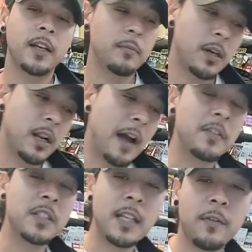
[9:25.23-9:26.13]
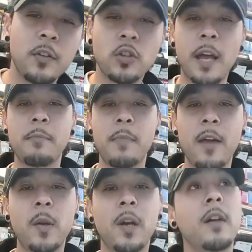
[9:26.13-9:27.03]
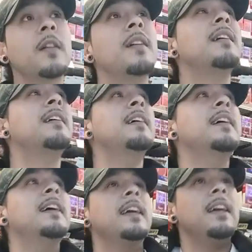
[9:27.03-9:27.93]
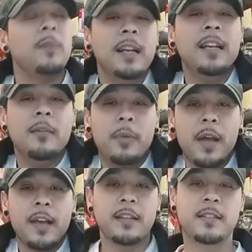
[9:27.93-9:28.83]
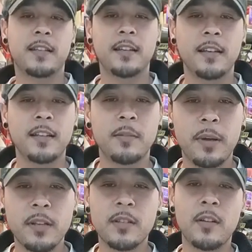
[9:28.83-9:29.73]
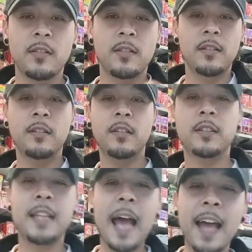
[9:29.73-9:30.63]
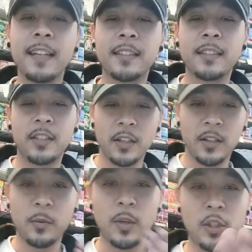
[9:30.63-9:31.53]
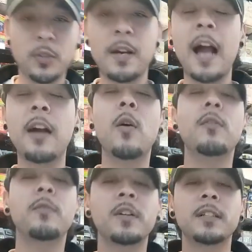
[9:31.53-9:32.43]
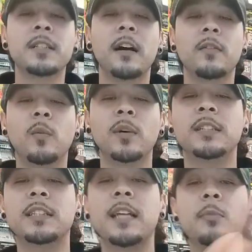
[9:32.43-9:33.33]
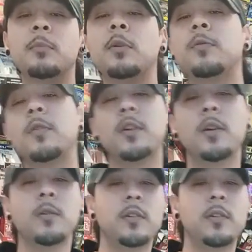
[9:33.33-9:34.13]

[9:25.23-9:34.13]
But obviously if you're trying to marry her, it really depends. It depends on your status, what you got going for yourself, what's acceptable for you.